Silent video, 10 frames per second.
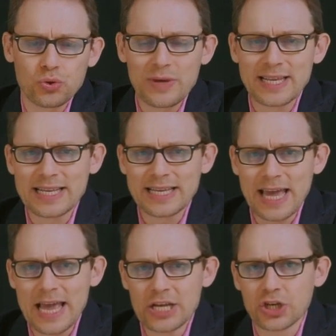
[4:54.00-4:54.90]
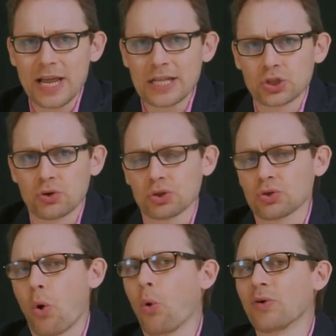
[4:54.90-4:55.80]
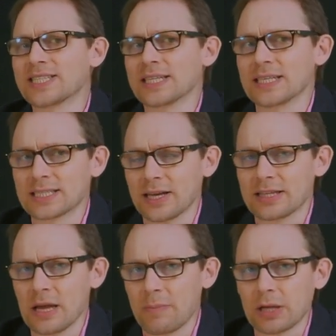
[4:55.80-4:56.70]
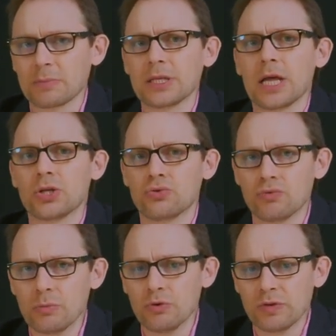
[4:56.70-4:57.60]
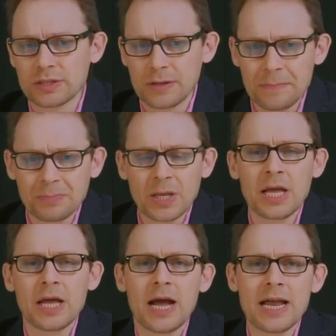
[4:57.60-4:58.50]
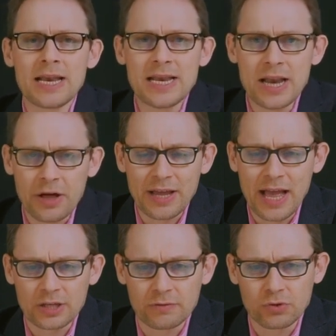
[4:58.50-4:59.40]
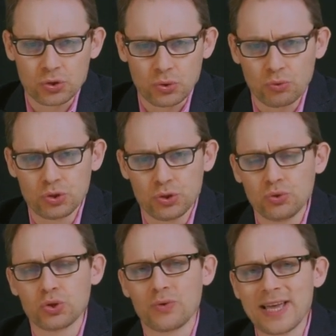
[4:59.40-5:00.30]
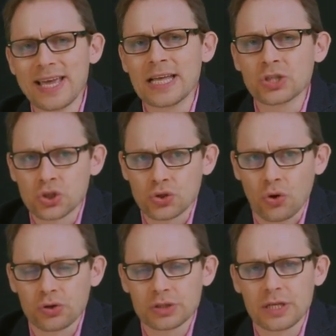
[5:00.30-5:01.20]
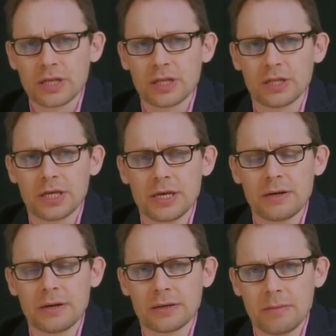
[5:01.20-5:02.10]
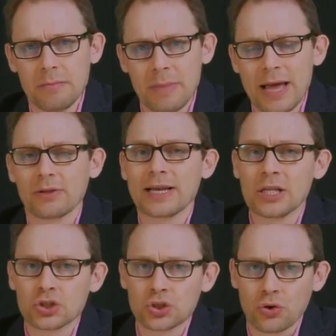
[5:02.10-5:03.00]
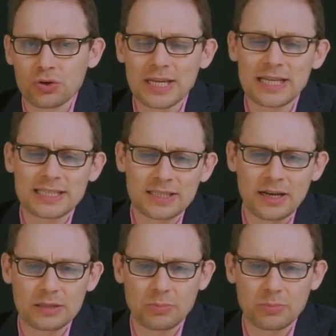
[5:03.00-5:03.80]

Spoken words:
to engage an insert that's already sitting inside the abutment and to remove it. Another end of the tool is used to insert the male insert inside the